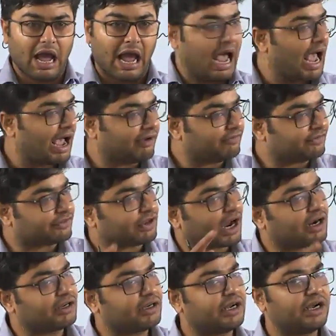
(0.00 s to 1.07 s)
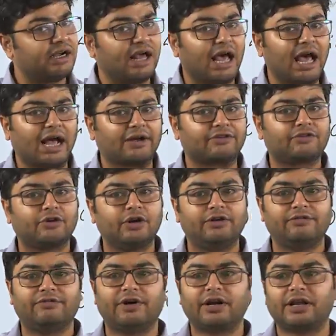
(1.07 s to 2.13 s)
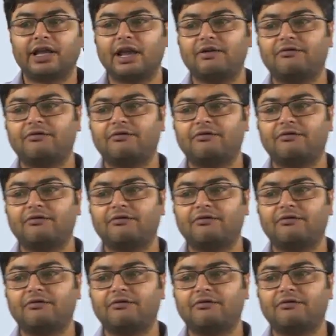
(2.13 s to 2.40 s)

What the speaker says: have started actually working